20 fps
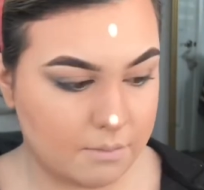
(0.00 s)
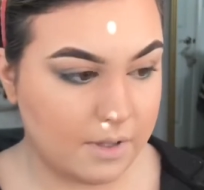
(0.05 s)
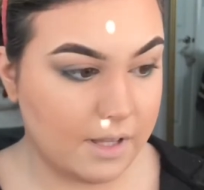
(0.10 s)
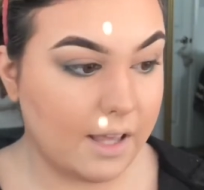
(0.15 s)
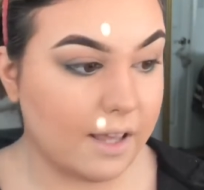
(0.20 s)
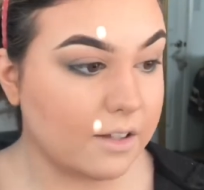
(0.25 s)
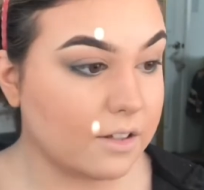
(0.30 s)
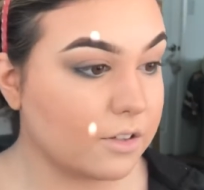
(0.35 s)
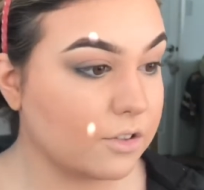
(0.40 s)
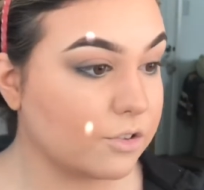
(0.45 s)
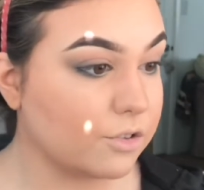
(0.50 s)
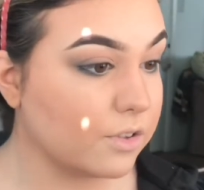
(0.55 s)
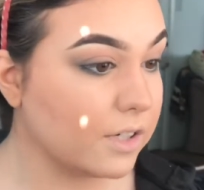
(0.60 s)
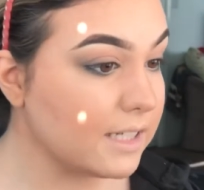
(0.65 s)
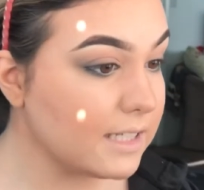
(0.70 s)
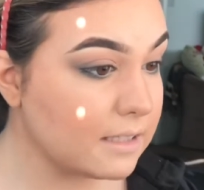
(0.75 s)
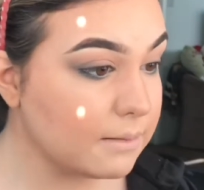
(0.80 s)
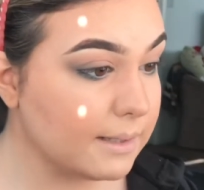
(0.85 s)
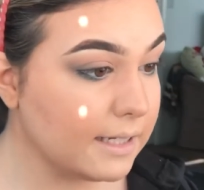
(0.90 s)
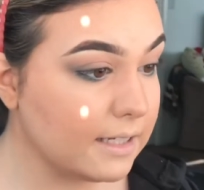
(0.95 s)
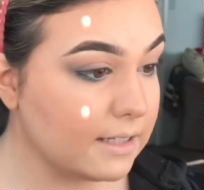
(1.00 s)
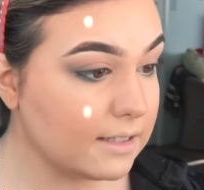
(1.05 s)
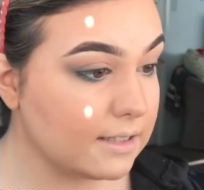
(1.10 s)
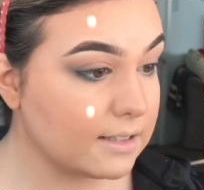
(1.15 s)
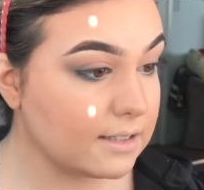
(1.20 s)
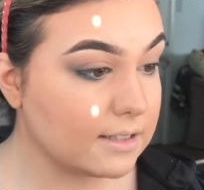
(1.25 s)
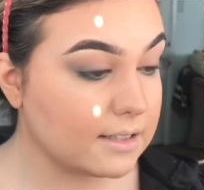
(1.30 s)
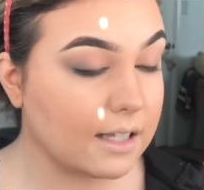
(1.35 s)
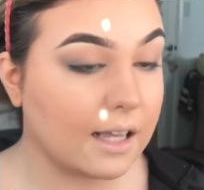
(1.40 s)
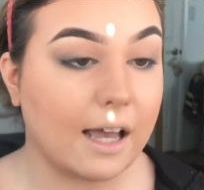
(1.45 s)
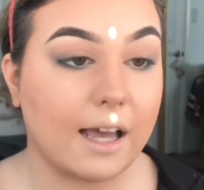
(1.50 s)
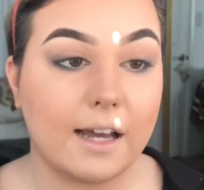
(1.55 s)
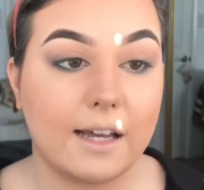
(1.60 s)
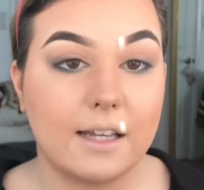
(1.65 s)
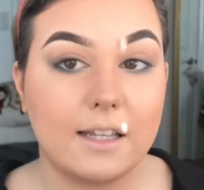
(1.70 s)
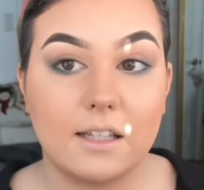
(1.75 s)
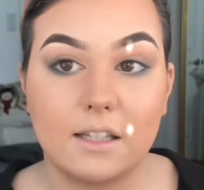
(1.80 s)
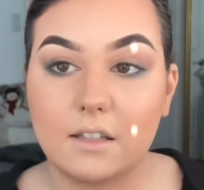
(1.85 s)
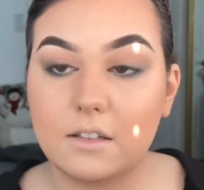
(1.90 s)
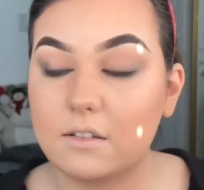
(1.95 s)
Yeah, Christmas,
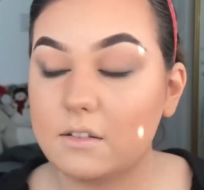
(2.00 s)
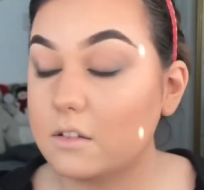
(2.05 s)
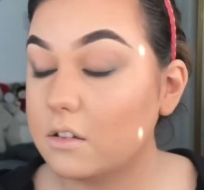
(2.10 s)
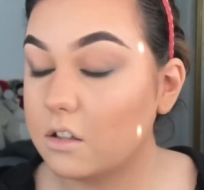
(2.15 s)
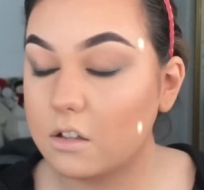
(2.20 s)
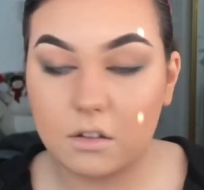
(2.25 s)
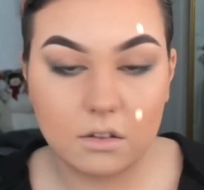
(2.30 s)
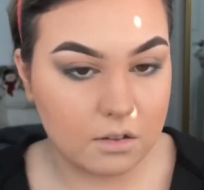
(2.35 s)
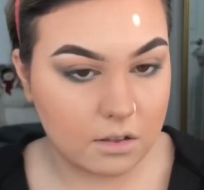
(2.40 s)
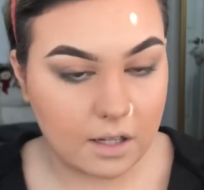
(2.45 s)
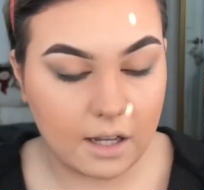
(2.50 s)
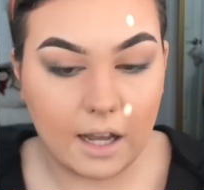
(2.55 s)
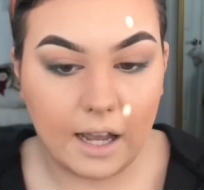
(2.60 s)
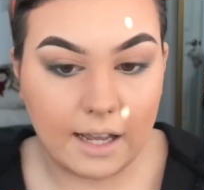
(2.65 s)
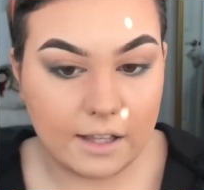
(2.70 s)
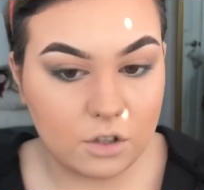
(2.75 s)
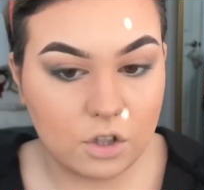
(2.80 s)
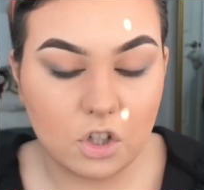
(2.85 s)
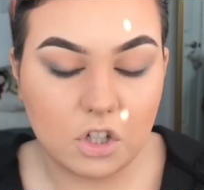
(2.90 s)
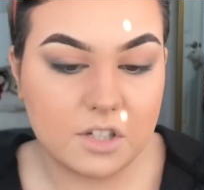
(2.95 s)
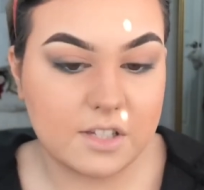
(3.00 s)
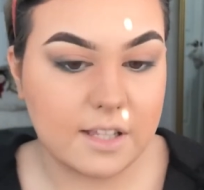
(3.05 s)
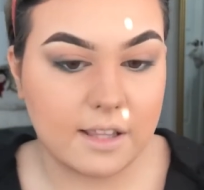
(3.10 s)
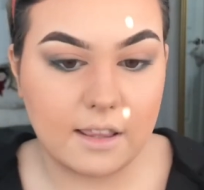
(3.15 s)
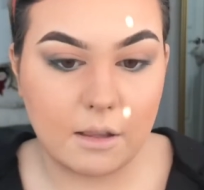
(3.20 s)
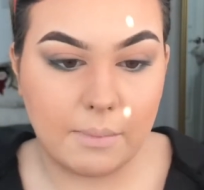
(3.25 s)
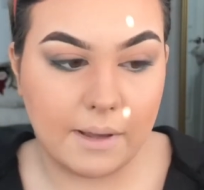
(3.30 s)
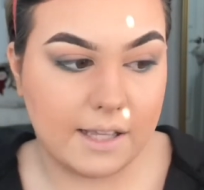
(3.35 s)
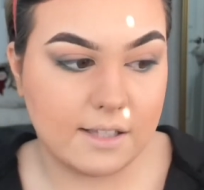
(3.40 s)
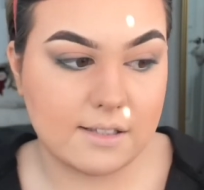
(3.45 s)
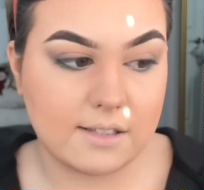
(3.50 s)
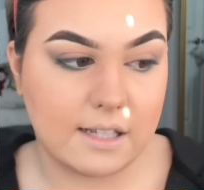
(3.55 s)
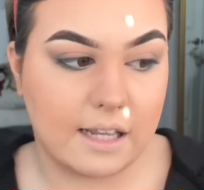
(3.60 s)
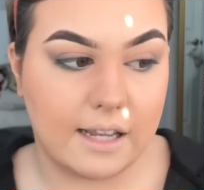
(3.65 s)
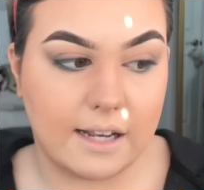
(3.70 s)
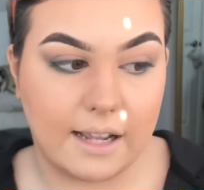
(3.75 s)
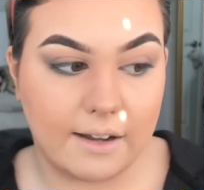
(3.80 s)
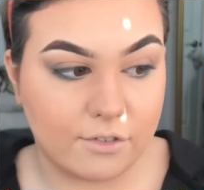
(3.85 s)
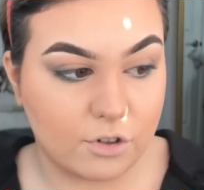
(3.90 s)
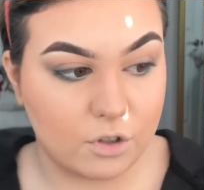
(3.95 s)
I looked the best I've
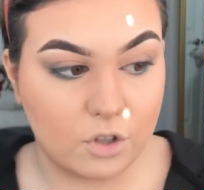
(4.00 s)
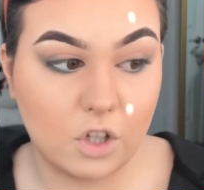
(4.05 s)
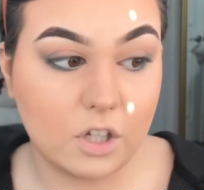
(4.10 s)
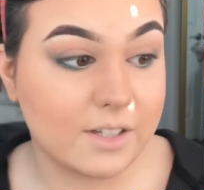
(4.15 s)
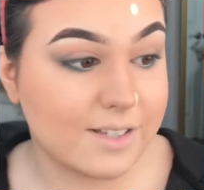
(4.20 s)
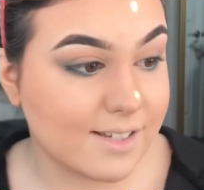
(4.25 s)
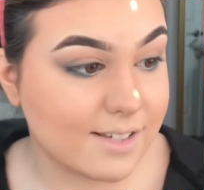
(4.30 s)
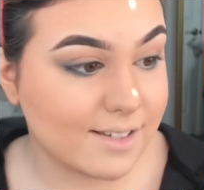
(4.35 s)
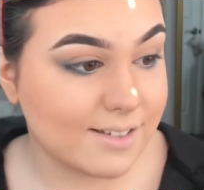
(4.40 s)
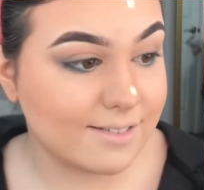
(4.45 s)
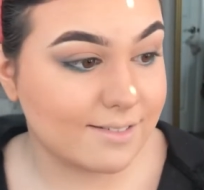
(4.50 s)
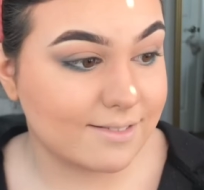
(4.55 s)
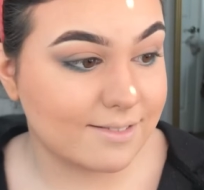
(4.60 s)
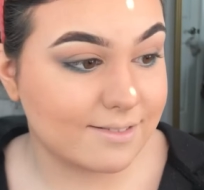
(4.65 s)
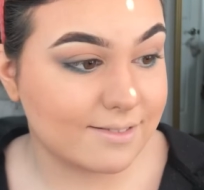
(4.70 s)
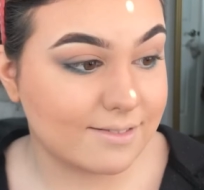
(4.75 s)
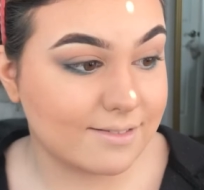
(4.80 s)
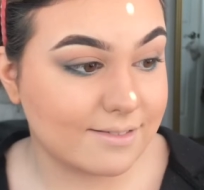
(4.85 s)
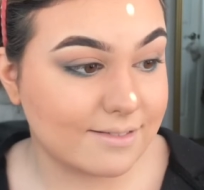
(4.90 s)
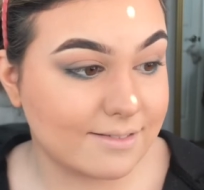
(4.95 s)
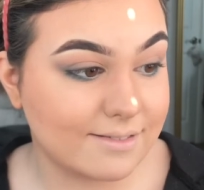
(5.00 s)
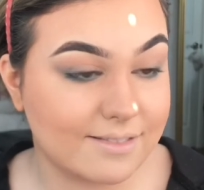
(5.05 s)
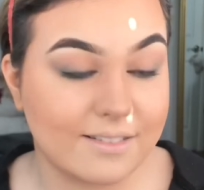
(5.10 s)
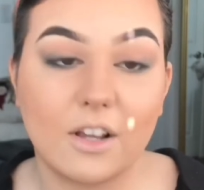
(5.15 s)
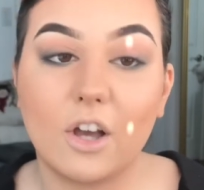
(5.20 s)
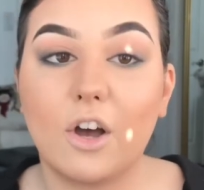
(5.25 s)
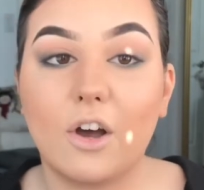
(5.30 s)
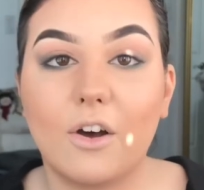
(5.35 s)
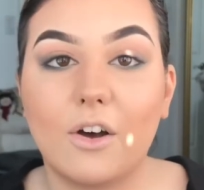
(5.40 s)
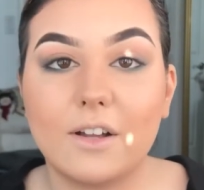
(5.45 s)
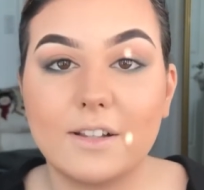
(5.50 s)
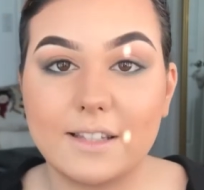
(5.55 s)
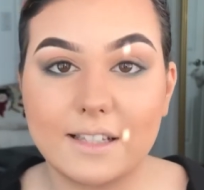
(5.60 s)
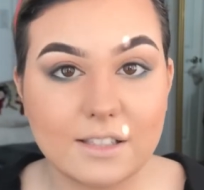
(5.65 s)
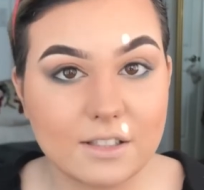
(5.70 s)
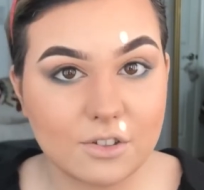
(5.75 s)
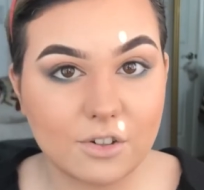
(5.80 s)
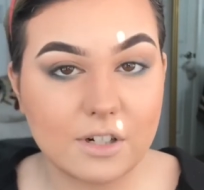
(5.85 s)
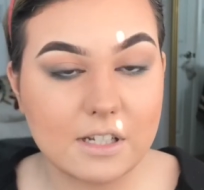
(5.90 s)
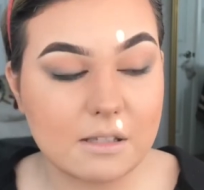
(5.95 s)
ever looked on
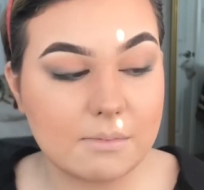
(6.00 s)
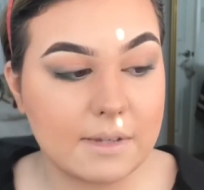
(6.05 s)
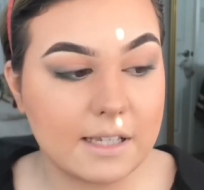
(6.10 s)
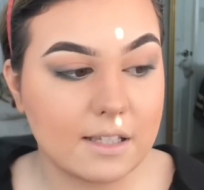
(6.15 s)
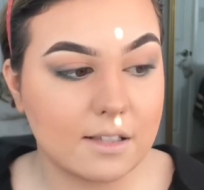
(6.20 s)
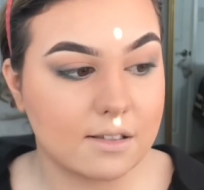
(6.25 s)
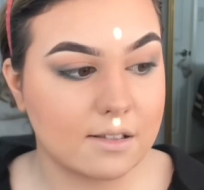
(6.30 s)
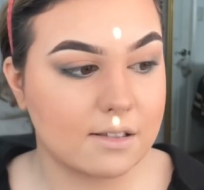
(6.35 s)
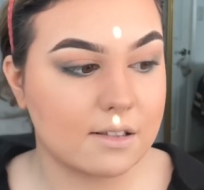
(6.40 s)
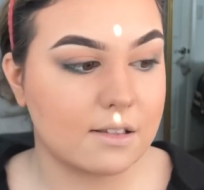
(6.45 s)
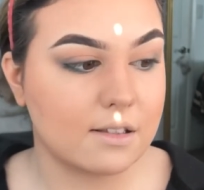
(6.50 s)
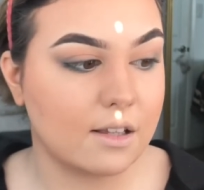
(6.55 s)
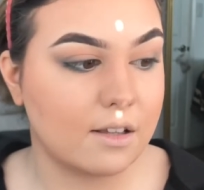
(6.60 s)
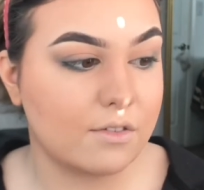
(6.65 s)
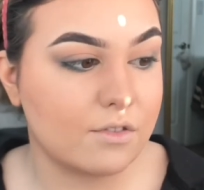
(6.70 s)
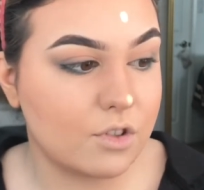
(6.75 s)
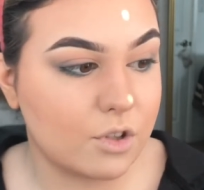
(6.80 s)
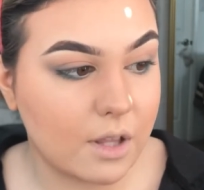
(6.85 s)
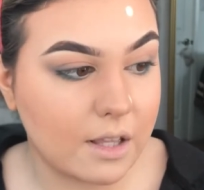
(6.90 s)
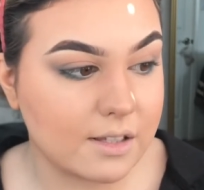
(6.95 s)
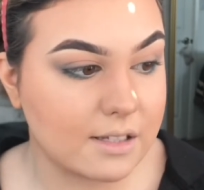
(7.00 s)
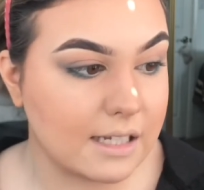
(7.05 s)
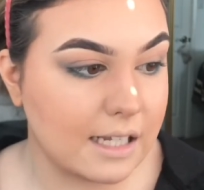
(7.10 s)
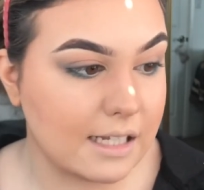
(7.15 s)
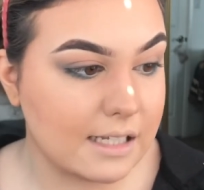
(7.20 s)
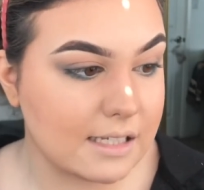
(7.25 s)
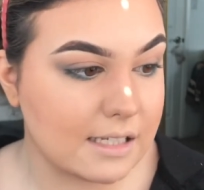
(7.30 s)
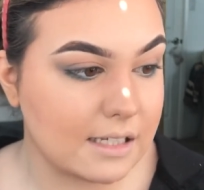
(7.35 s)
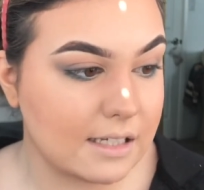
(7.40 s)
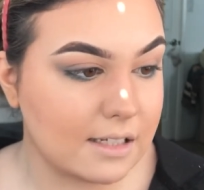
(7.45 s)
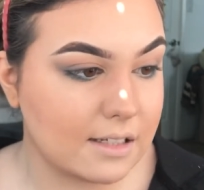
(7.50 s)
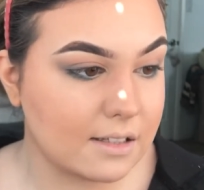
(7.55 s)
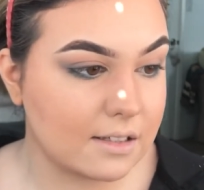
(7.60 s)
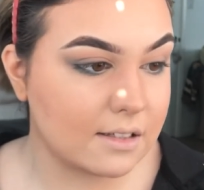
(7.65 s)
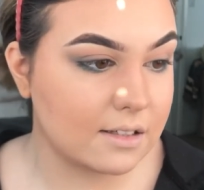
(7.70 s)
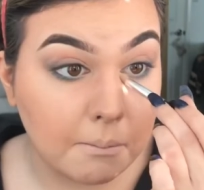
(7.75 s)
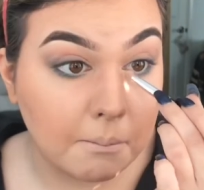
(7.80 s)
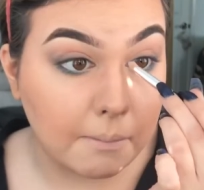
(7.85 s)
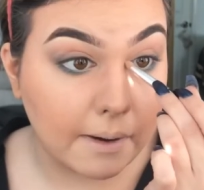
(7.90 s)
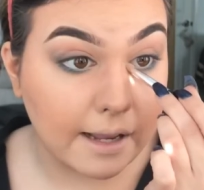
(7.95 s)
this Christmas of
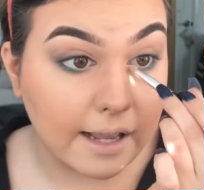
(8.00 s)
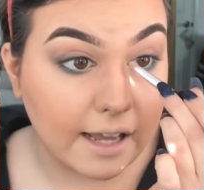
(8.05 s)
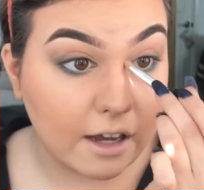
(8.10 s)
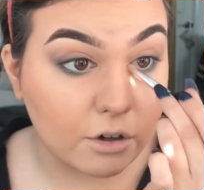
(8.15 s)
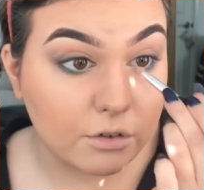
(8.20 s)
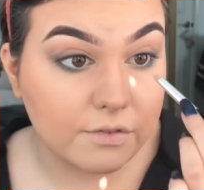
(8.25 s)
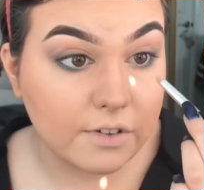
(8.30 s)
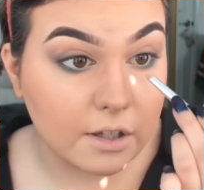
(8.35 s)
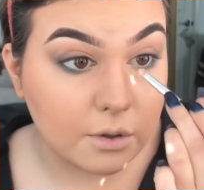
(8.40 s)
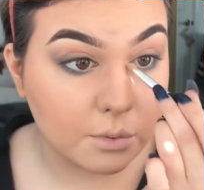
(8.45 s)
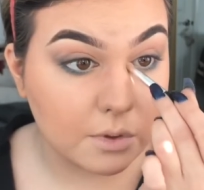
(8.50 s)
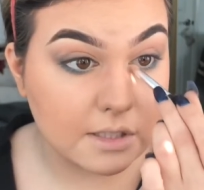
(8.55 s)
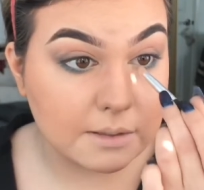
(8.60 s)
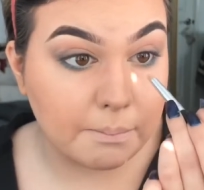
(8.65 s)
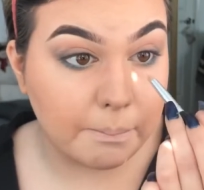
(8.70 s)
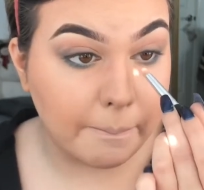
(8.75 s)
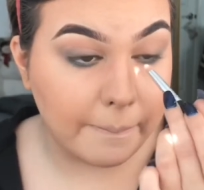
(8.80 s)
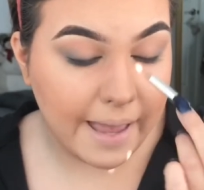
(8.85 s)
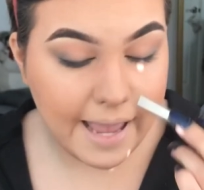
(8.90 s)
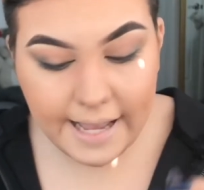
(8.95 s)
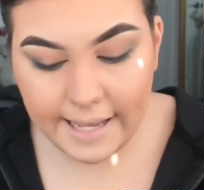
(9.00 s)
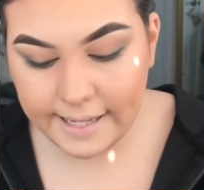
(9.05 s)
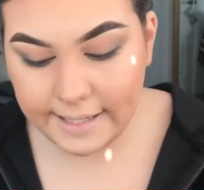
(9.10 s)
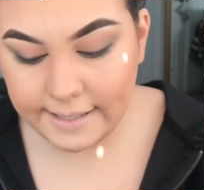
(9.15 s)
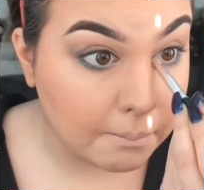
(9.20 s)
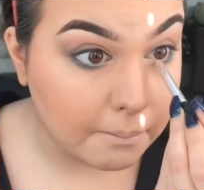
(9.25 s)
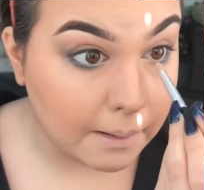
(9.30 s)
2018. My outfit was banging.